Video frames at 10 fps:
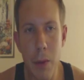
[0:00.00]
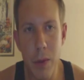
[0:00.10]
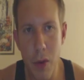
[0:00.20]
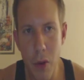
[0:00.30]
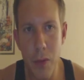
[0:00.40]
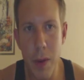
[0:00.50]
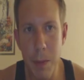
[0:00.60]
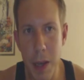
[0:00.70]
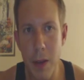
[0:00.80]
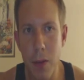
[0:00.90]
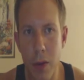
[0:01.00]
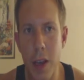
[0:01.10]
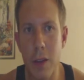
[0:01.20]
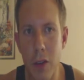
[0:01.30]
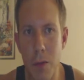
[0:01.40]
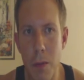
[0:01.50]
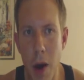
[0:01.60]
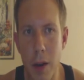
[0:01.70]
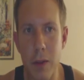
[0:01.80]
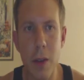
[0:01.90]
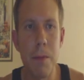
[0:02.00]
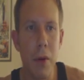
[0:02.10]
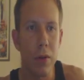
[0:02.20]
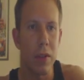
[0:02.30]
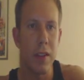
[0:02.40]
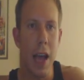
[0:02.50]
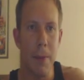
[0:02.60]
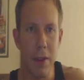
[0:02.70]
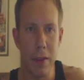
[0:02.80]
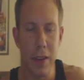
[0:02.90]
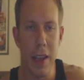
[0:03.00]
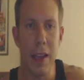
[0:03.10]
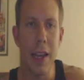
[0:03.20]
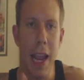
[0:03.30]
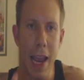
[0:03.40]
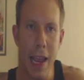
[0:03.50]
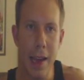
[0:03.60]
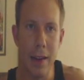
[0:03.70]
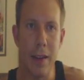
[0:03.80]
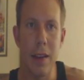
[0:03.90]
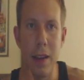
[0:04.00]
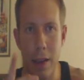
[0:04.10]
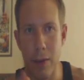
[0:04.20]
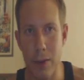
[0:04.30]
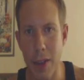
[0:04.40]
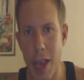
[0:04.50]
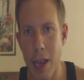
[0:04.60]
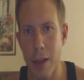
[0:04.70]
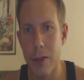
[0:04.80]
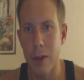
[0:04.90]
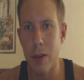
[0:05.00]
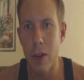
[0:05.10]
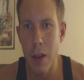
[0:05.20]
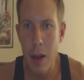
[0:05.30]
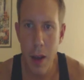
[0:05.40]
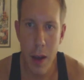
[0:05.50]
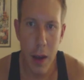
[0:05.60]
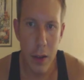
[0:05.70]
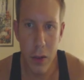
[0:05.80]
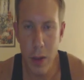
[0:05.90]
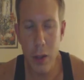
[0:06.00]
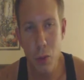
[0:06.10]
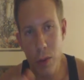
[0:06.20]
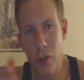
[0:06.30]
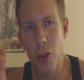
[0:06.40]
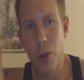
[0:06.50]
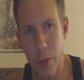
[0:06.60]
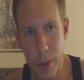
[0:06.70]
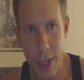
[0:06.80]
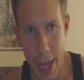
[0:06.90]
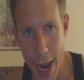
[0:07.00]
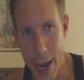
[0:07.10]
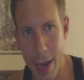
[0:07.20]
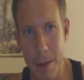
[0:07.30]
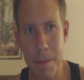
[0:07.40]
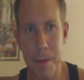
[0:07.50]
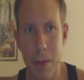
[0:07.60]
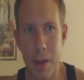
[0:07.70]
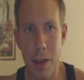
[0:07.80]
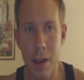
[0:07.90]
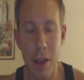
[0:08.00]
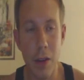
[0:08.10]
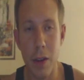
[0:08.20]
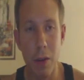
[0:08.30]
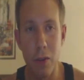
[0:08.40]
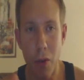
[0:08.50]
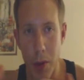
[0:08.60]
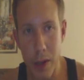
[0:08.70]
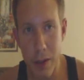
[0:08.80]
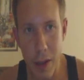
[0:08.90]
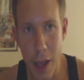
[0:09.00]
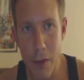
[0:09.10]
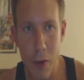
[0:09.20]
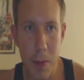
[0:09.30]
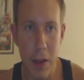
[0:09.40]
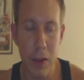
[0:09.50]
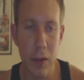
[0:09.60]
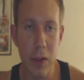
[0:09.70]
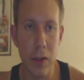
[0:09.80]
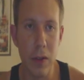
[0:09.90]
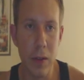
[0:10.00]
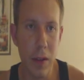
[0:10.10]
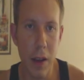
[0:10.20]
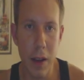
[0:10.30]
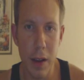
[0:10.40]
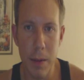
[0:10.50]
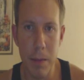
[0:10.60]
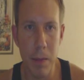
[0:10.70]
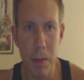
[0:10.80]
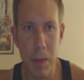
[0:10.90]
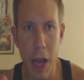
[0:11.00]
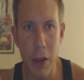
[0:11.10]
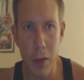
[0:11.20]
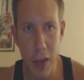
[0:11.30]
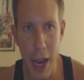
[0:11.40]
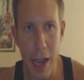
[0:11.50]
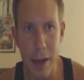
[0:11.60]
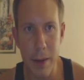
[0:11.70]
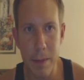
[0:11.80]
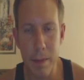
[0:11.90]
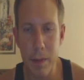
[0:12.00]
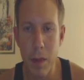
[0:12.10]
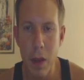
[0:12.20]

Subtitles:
problem with UVB, if you get too much, it burns the top of the skin and it gives you cancer. So they switched to UVA, and they thought that was the greatest thing ever because it just got you tan.